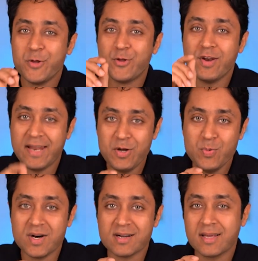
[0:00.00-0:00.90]
Your
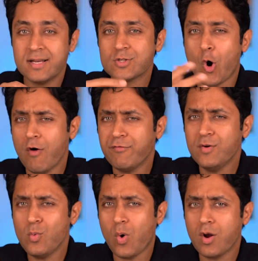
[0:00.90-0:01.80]
network is
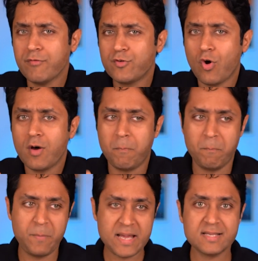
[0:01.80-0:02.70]
often one of your
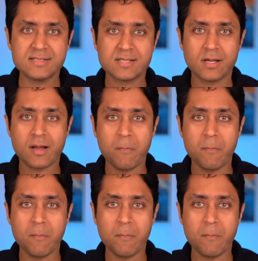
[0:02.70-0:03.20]
biggest